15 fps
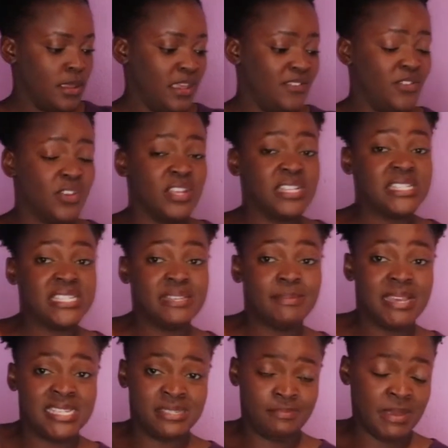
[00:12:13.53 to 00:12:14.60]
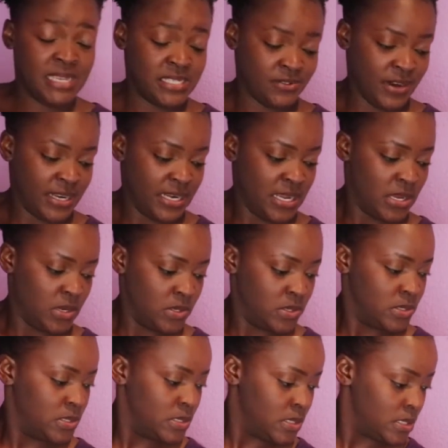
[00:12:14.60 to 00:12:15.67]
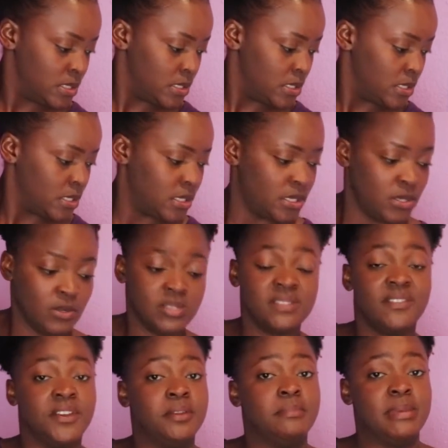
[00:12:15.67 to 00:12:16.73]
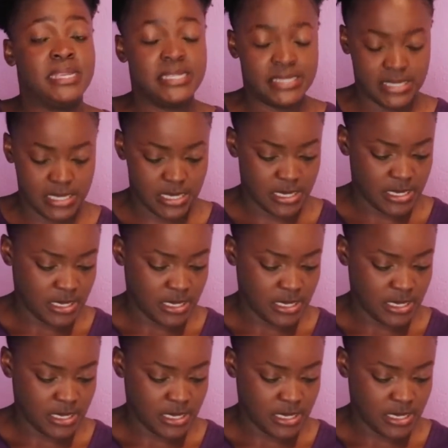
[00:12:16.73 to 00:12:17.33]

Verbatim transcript: If you can see my space right now, looks very messy.